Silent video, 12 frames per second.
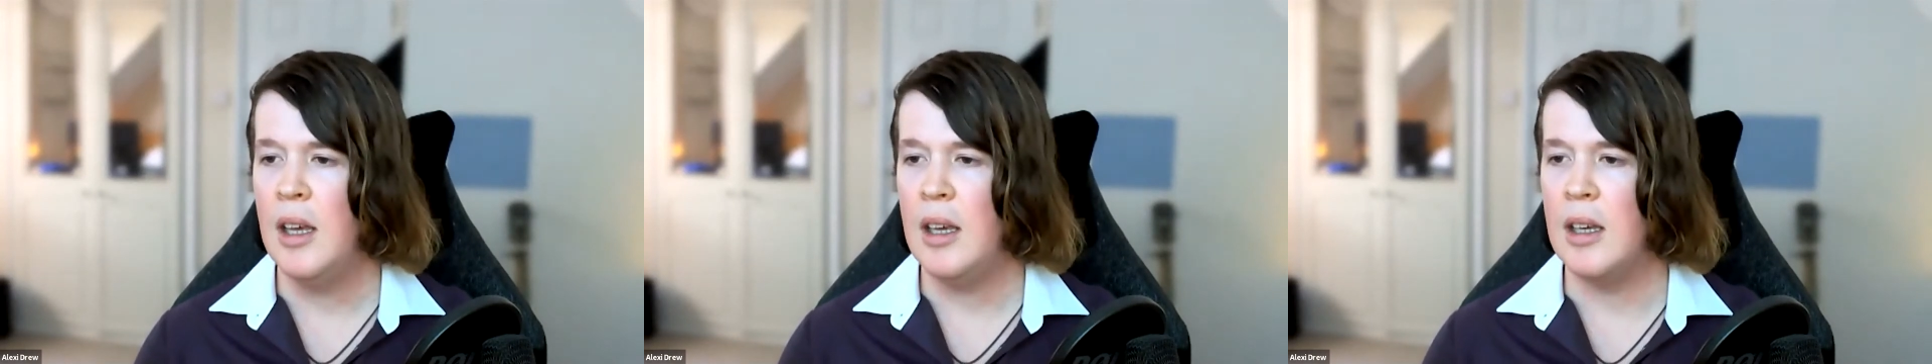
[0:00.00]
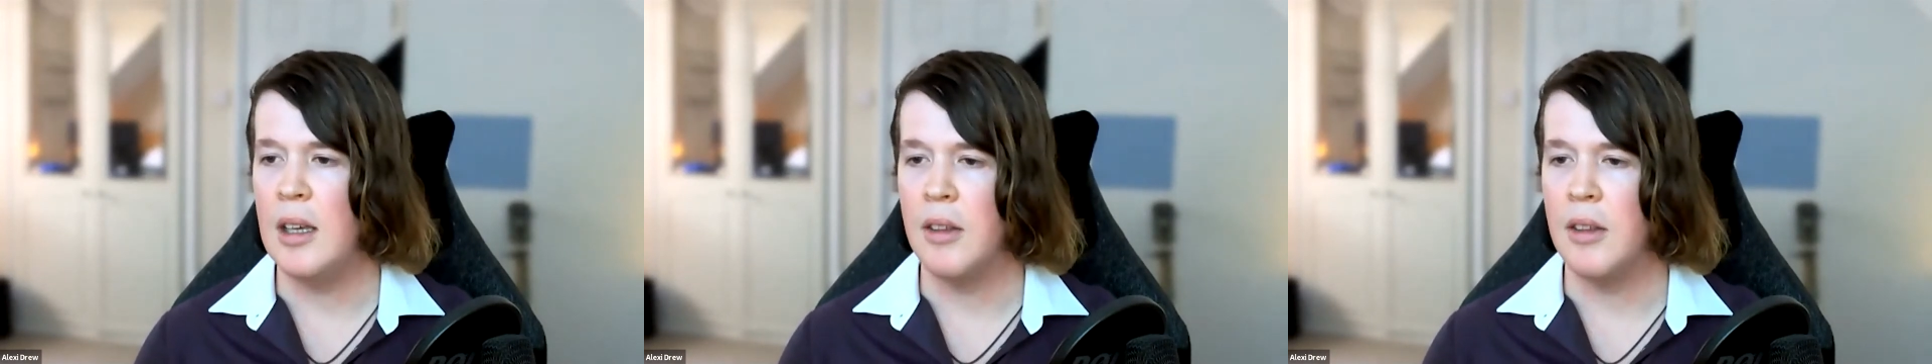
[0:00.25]

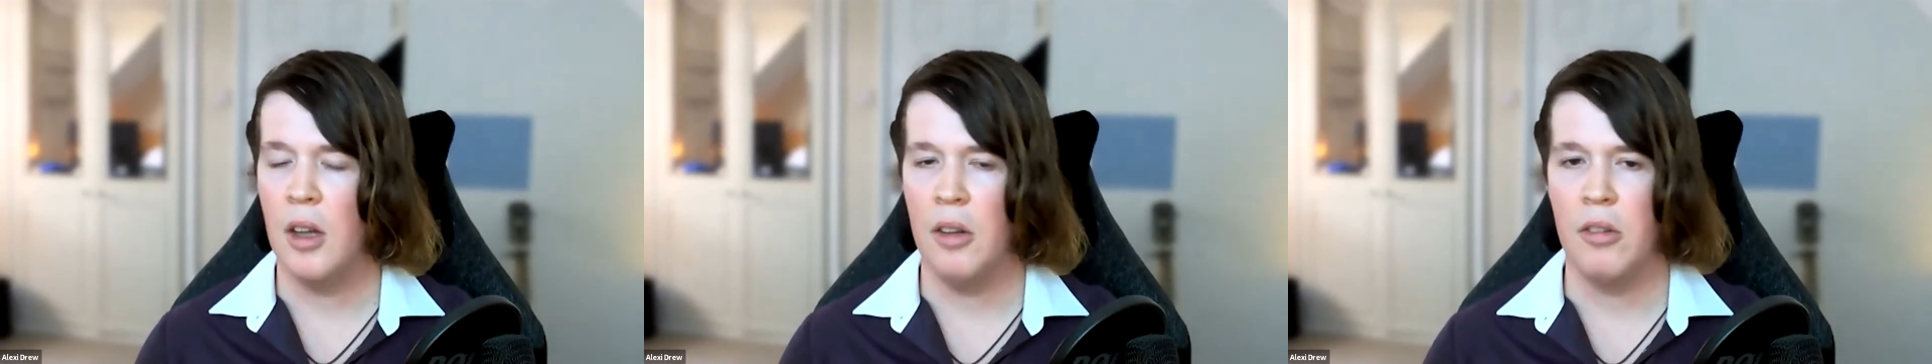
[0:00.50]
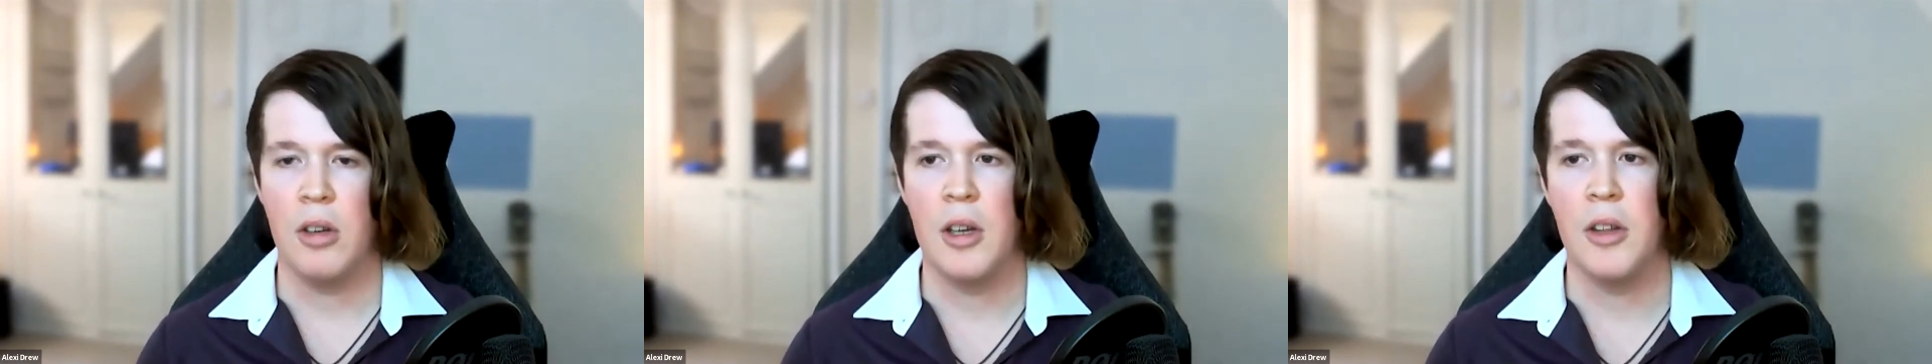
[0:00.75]
is
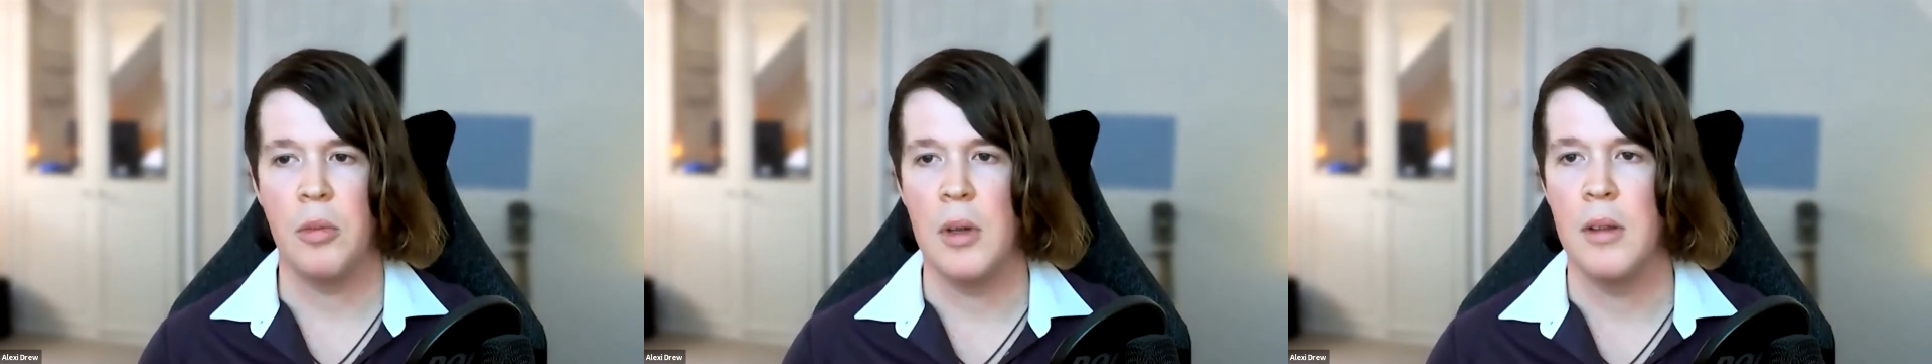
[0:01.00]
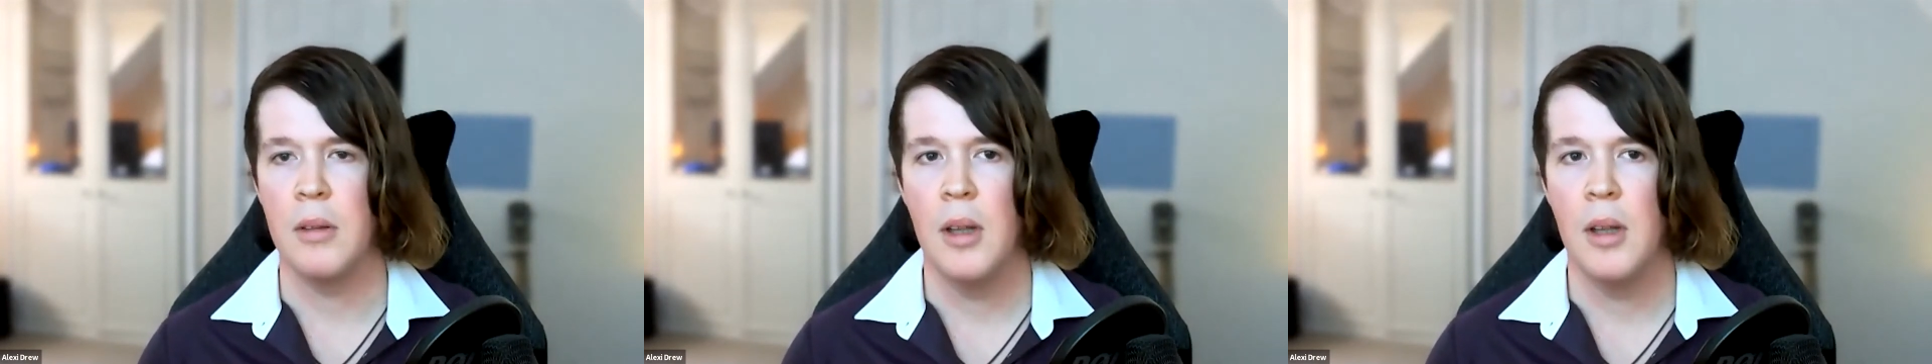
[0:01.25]
countries
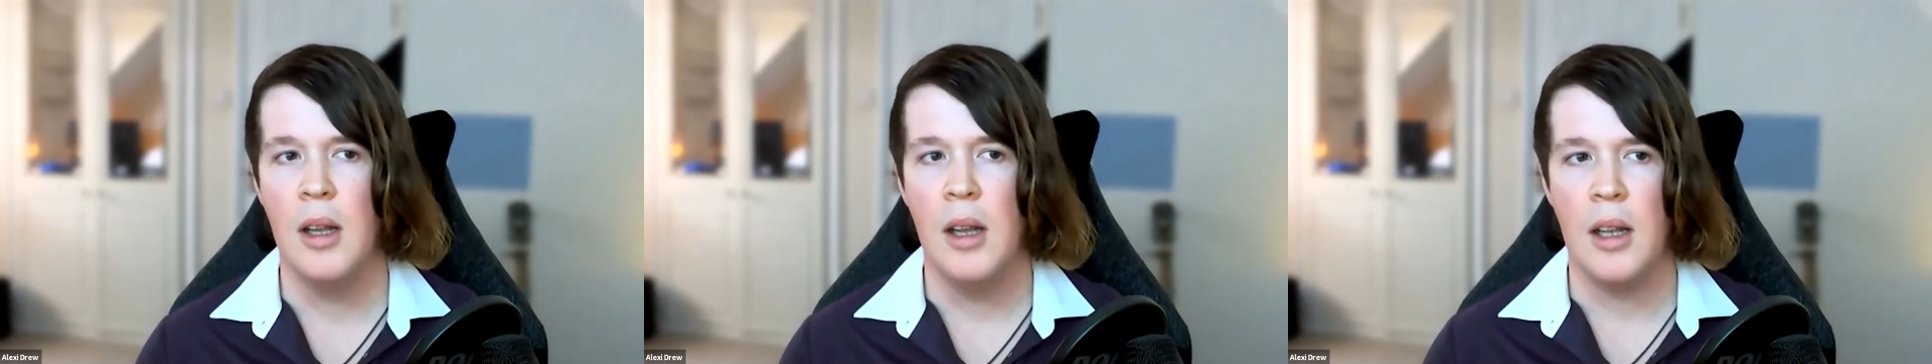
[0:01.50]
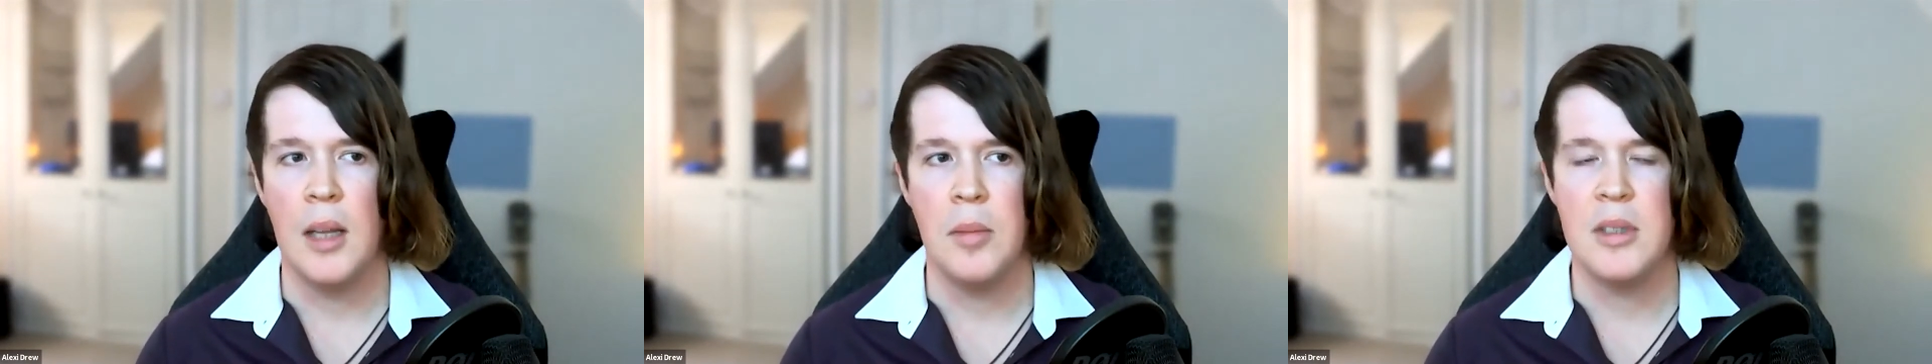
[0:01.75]
with
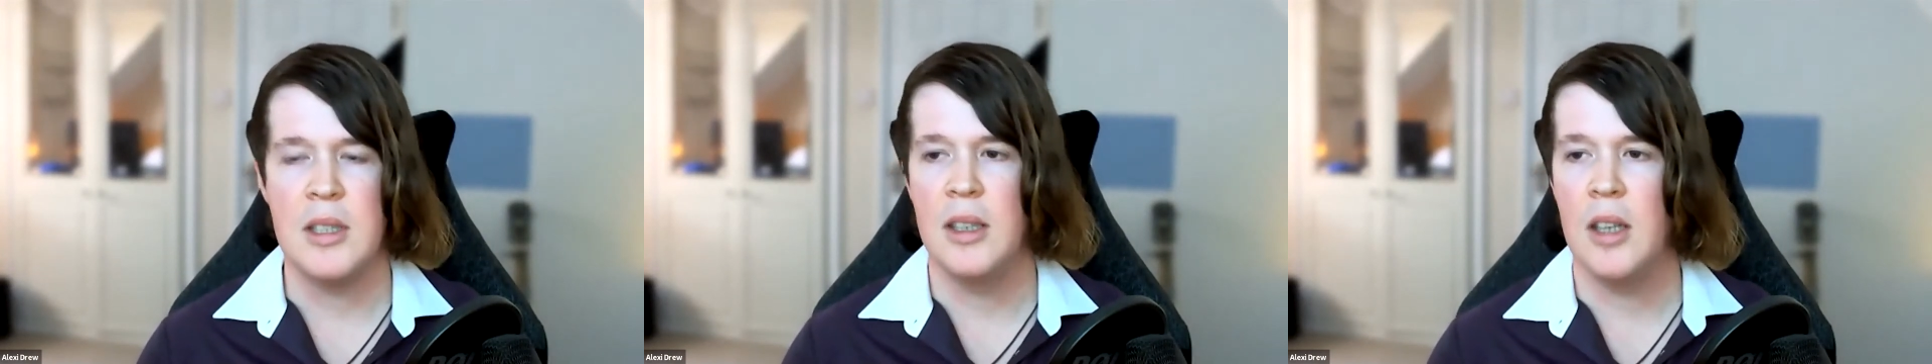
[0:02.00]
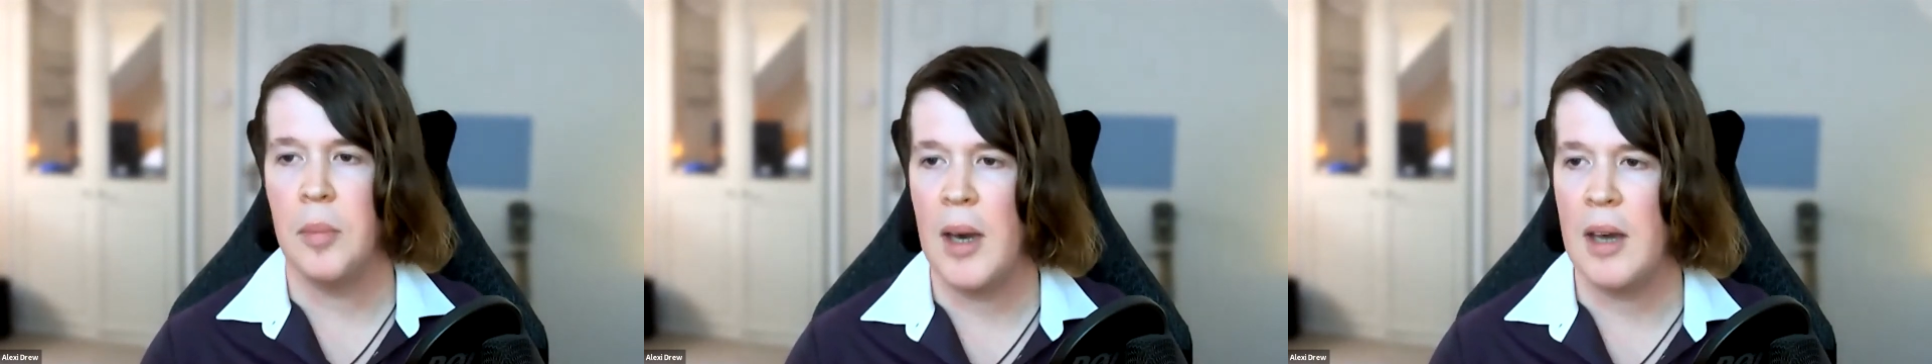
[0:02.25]
limited
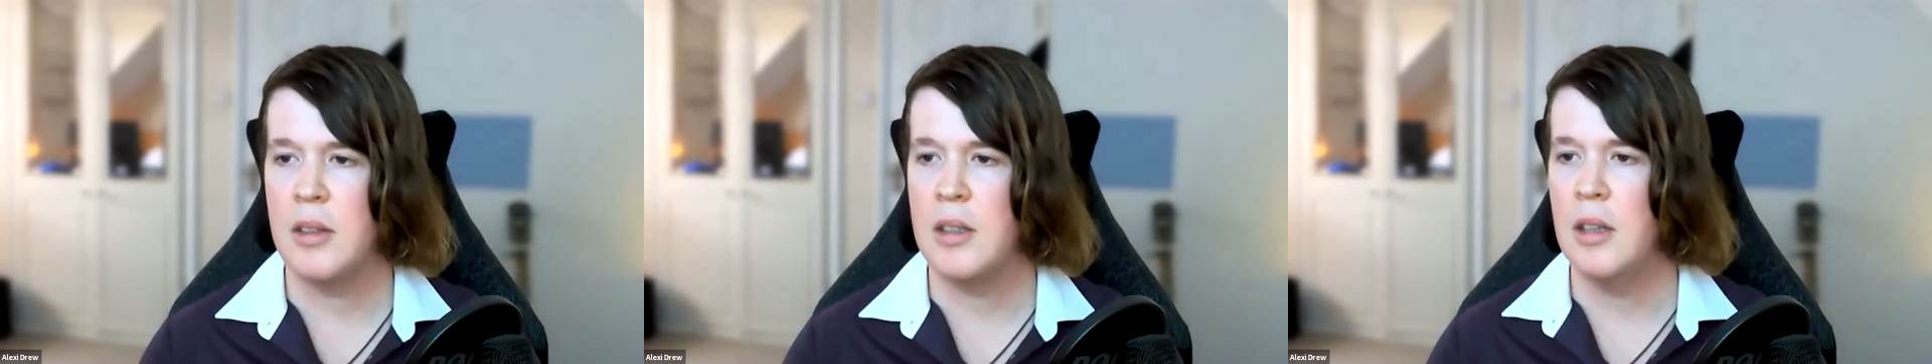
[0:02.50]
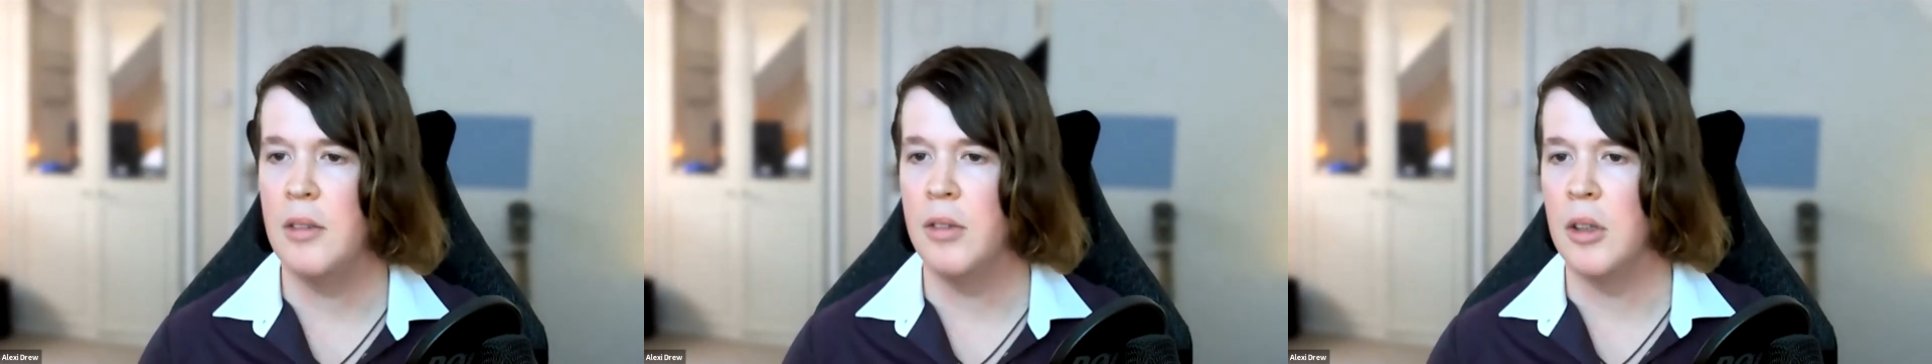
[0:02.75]

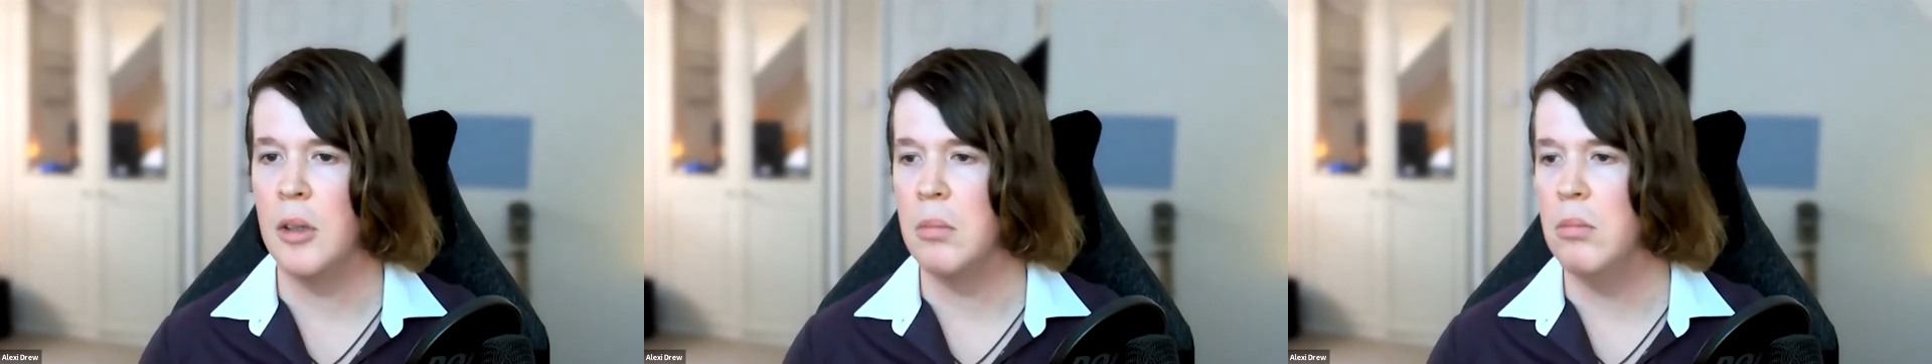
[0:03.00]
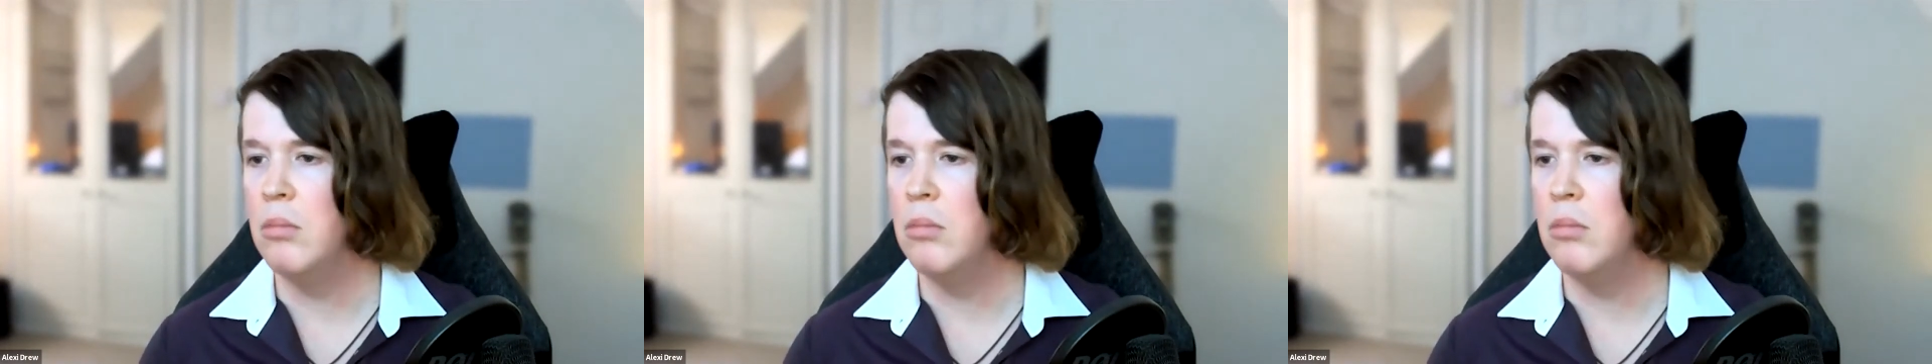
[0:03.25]
capacity for